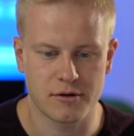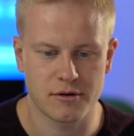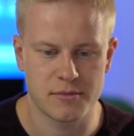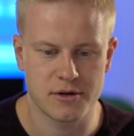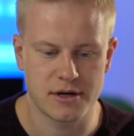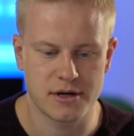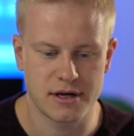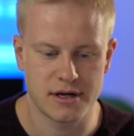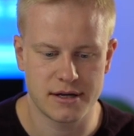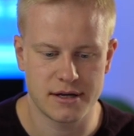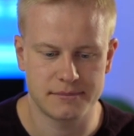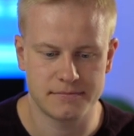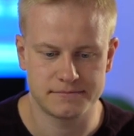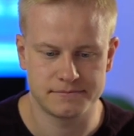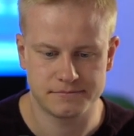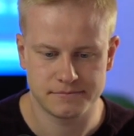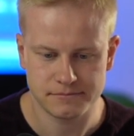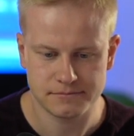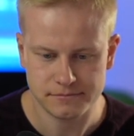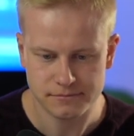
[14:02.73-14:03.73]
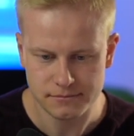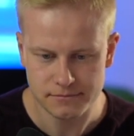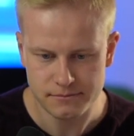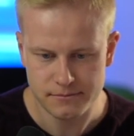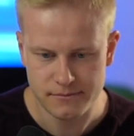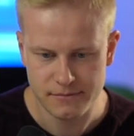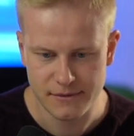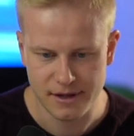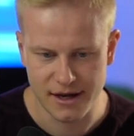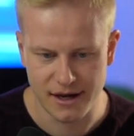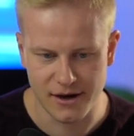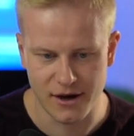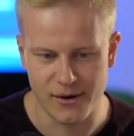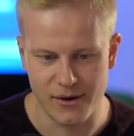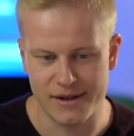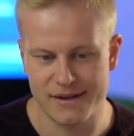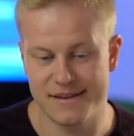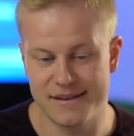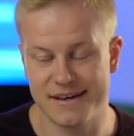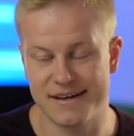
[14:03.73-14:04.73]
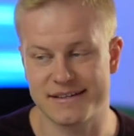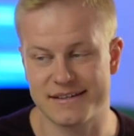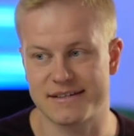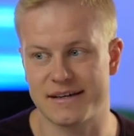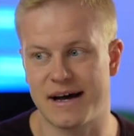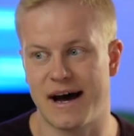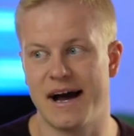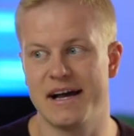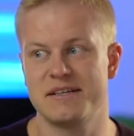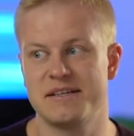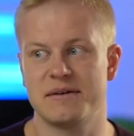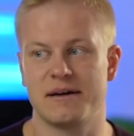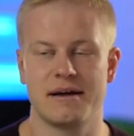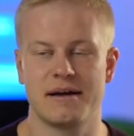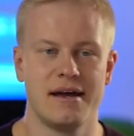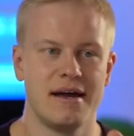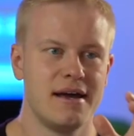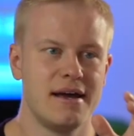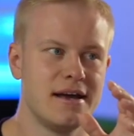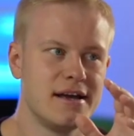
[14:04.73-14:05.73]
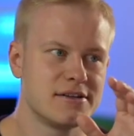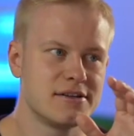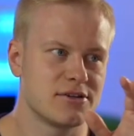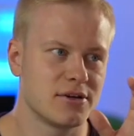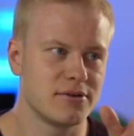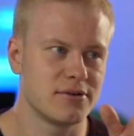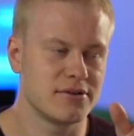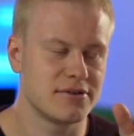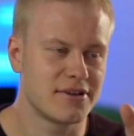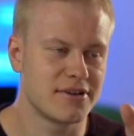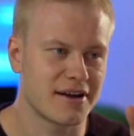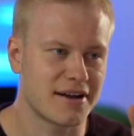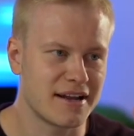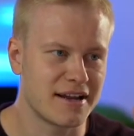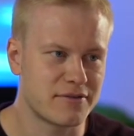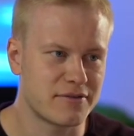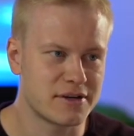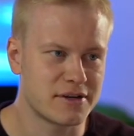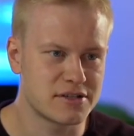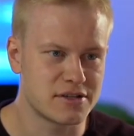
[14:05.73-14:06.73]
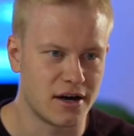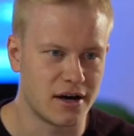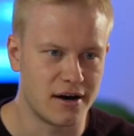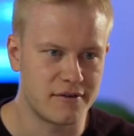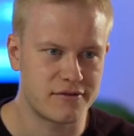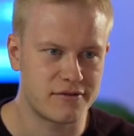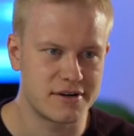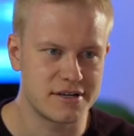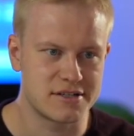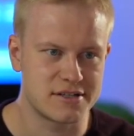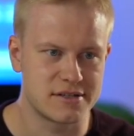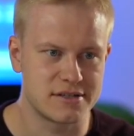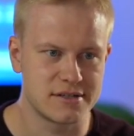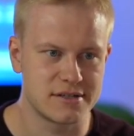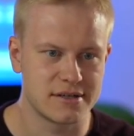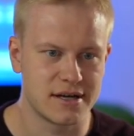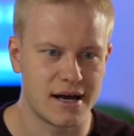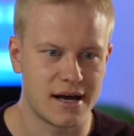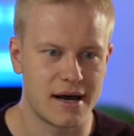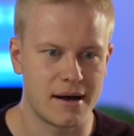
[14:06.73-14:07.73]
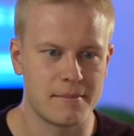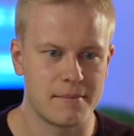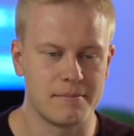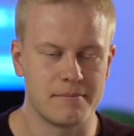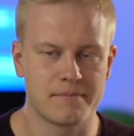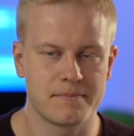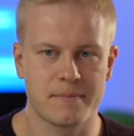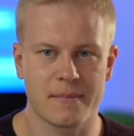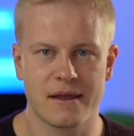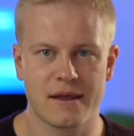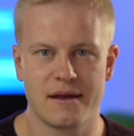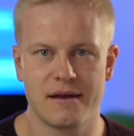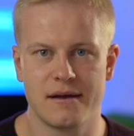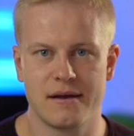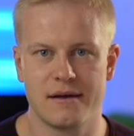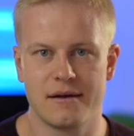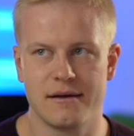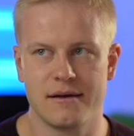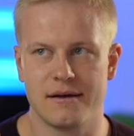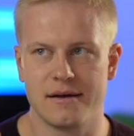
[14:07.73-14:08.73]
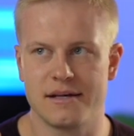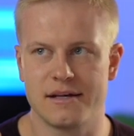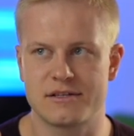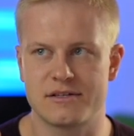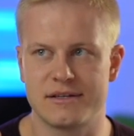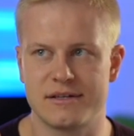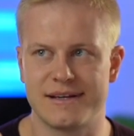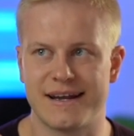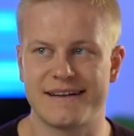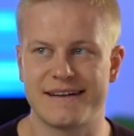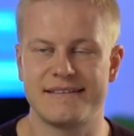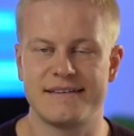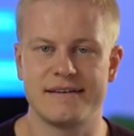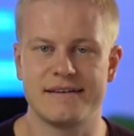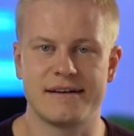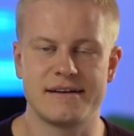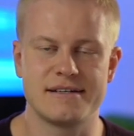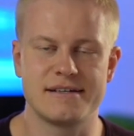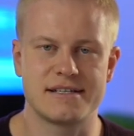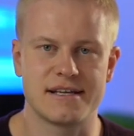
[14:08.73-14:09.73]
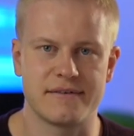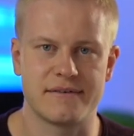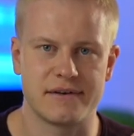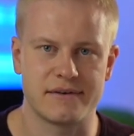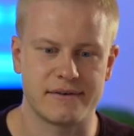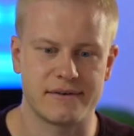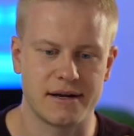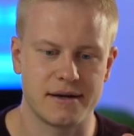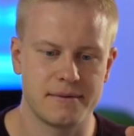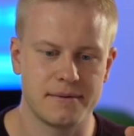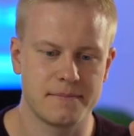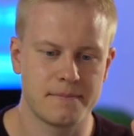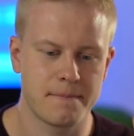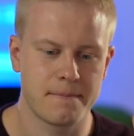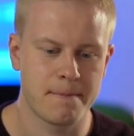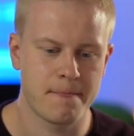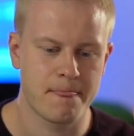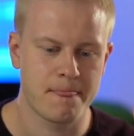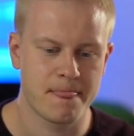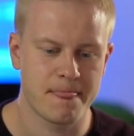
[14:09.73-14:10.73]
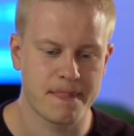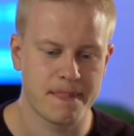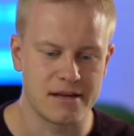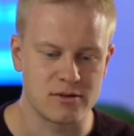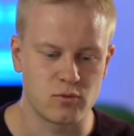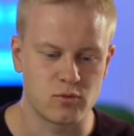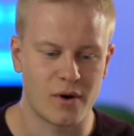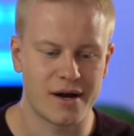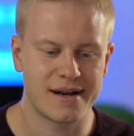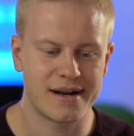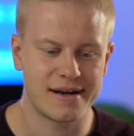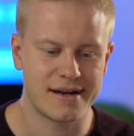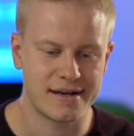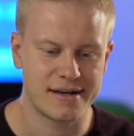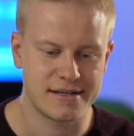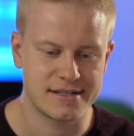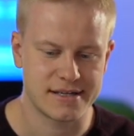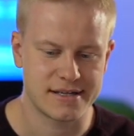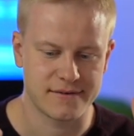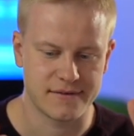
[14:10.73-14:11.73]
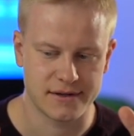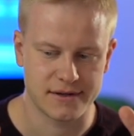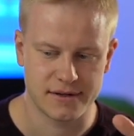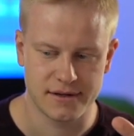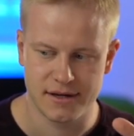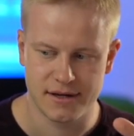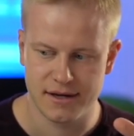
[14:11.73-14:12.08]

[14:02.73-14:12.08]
community. Oh, and this I so the ClickFunnels offer is um is 1997, right? Is 1997.